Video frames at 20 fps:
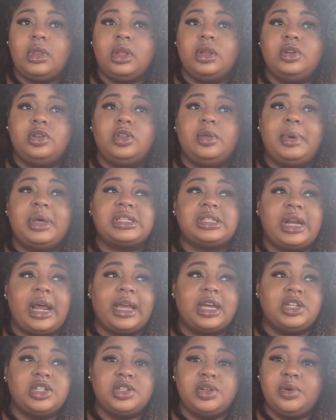do the best that I
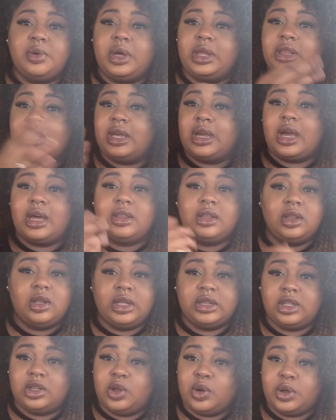can do, and let
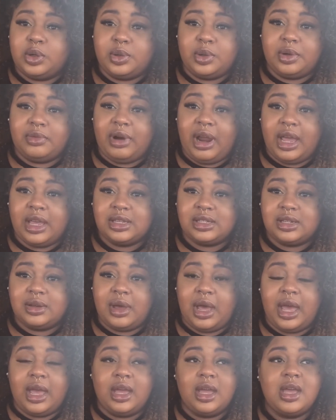the Lord do the rest.
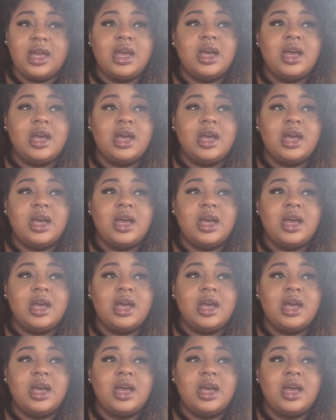Okay.